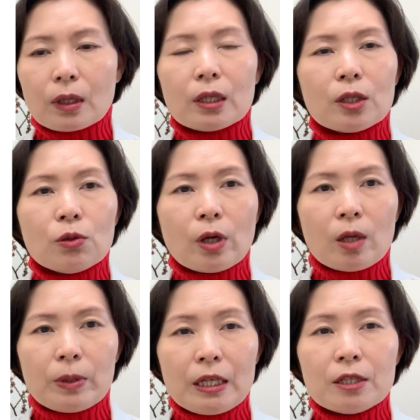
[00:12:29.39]
And you
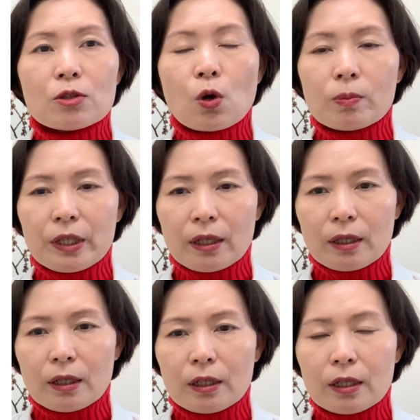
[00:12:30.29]
have
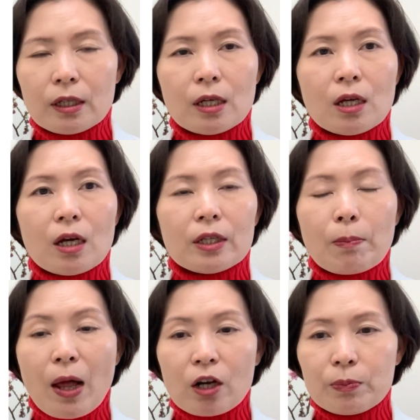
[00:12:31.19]
insomnia,
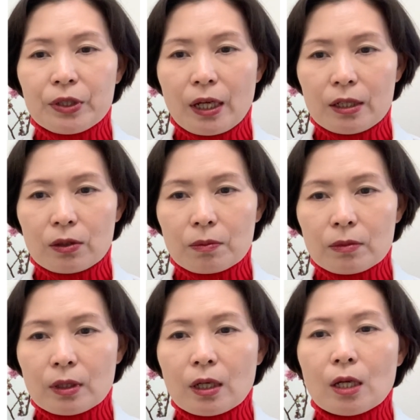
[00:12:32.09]
and
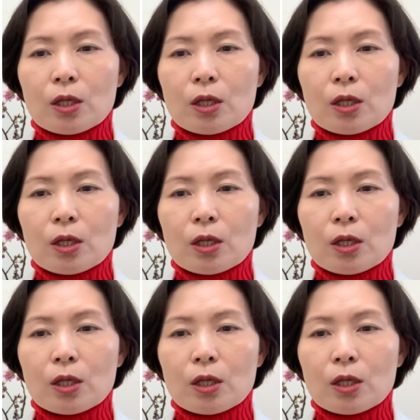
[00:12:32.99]
palpitation,